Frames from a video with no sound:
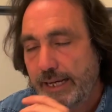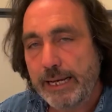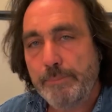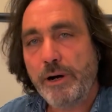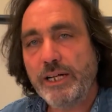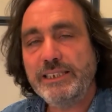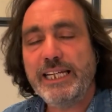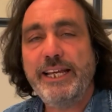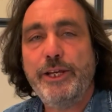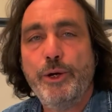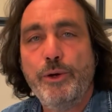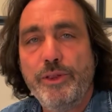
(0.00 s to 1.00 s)
It might
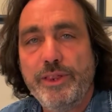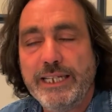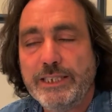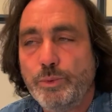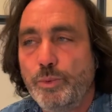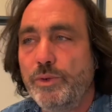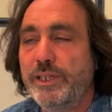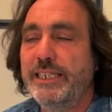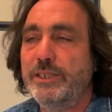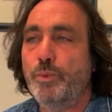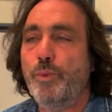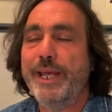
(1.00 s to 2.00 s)
take you
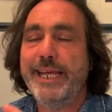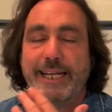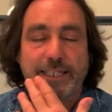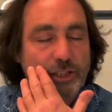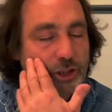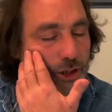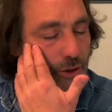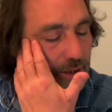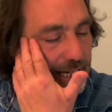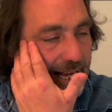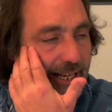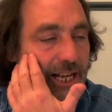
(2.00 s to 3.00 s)
this week to
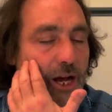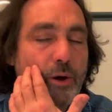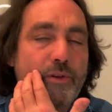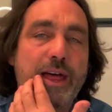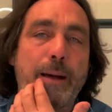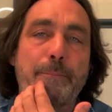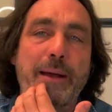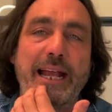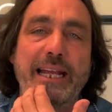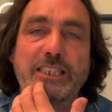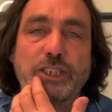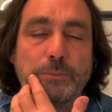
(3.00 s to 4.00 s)
let go of that
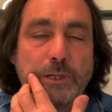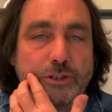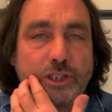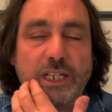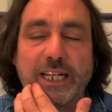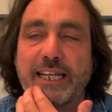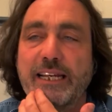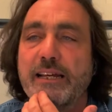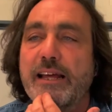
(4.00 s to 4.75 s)
baggage emotionally.